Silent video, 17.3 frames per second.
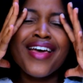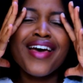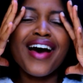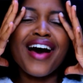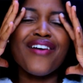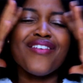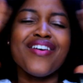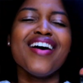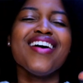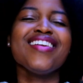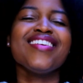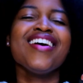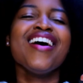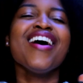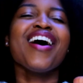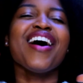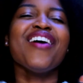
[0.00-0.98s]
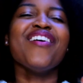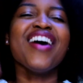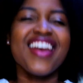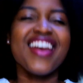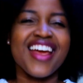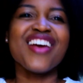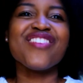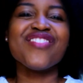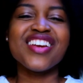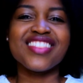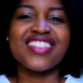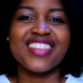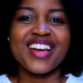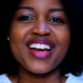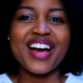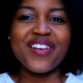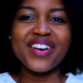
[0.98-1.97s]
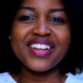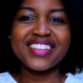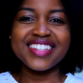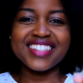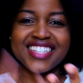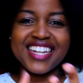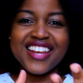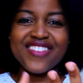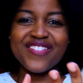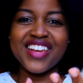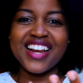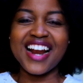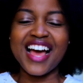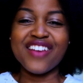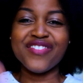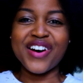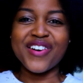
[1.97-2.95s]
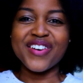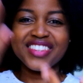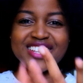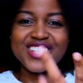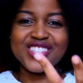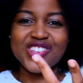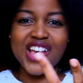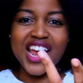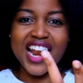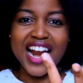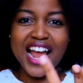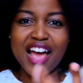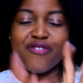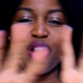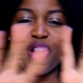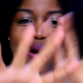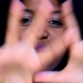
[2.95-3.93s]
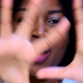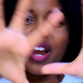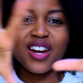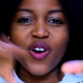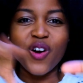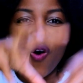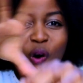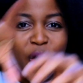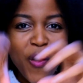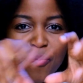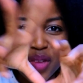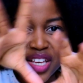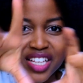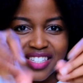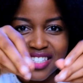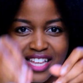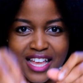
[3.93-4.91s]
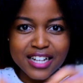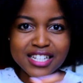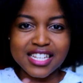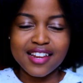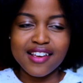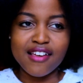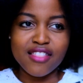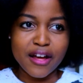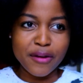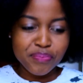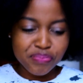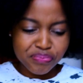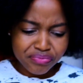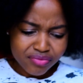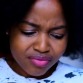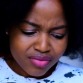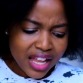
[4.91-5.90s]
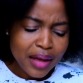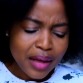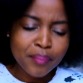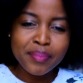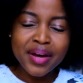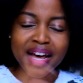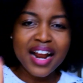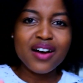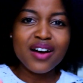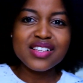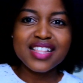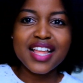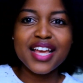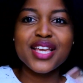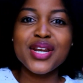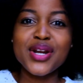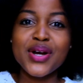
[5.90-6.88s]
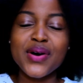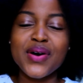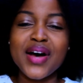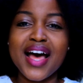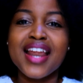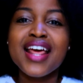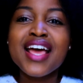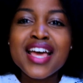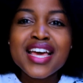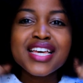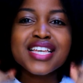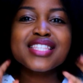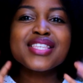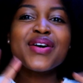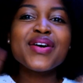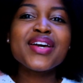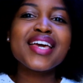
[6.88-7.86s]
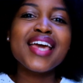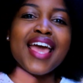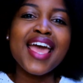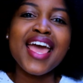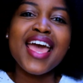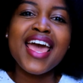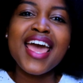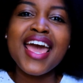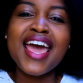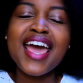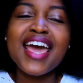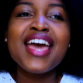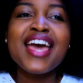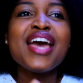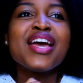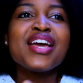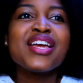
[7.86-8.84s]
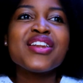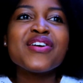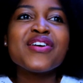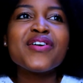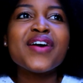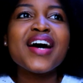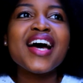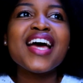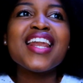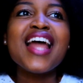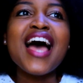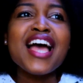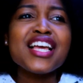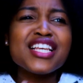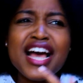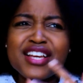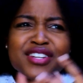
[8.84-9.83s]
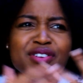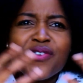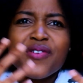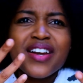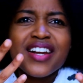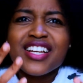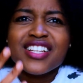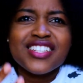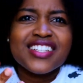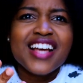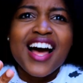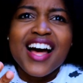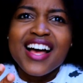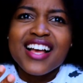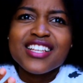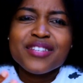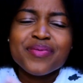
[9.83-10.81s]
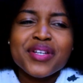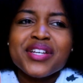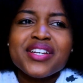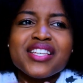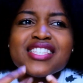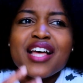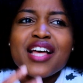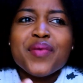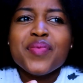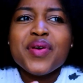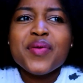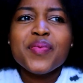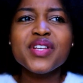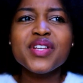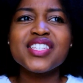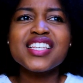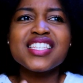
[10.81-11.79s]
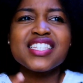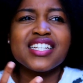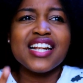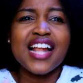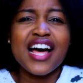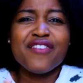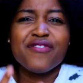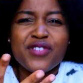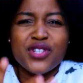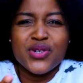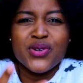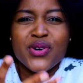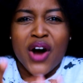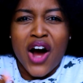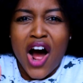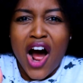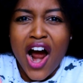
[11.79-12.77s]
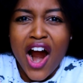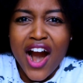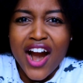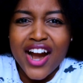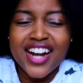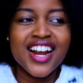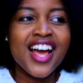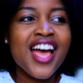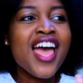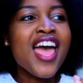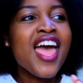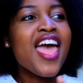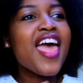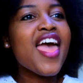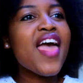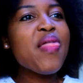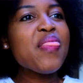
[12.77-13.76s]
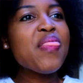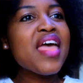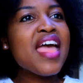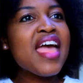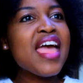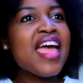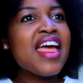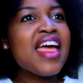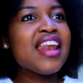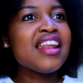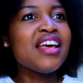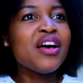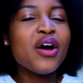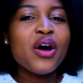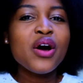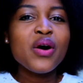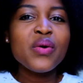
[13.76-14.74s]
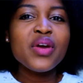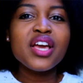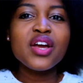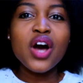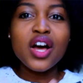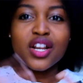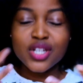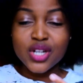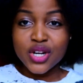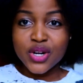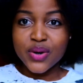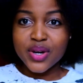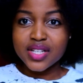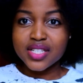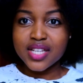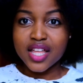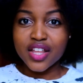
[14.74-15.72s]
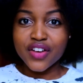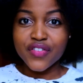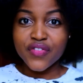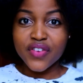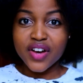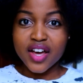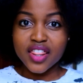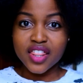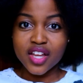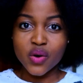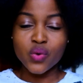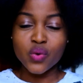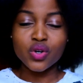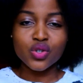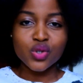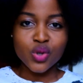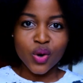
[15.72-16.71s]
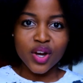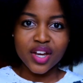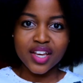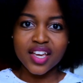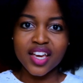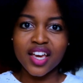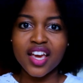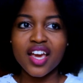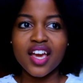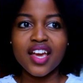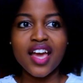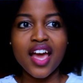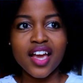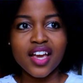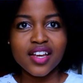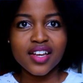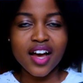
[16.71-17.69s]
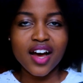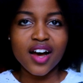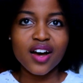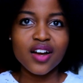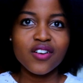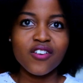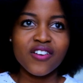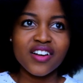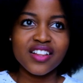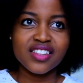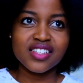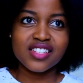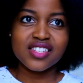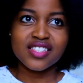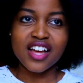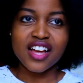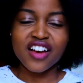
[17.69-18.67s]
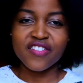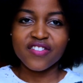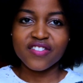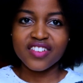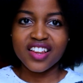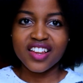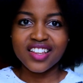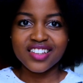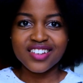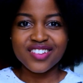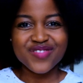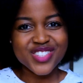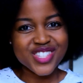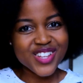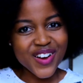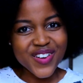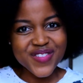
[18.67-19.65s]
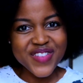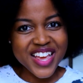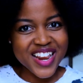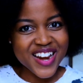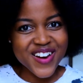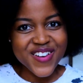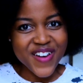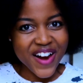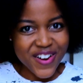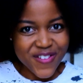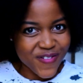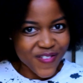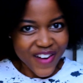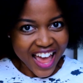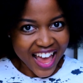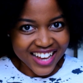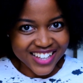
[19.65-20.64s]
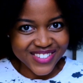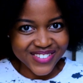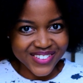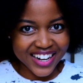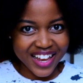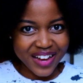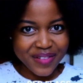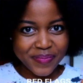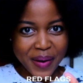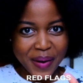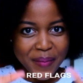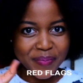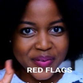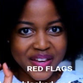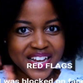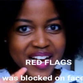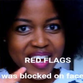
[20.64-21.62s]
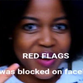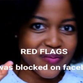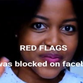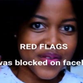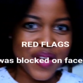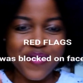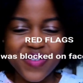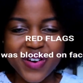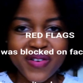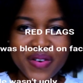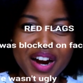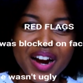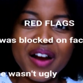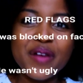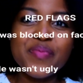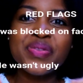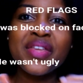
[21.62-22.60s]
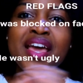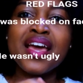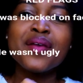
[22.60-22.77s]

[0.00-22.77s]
I want everything. I want the TV life, I want the stunner life, I want it all mixed in together. But I was like, you know what, it's okay. You know what, I don't want to judge because some people just love too hard. And then we got to know each other further. We were talking, hanging out, all this stuff. So many red flags were like popping up everywhere.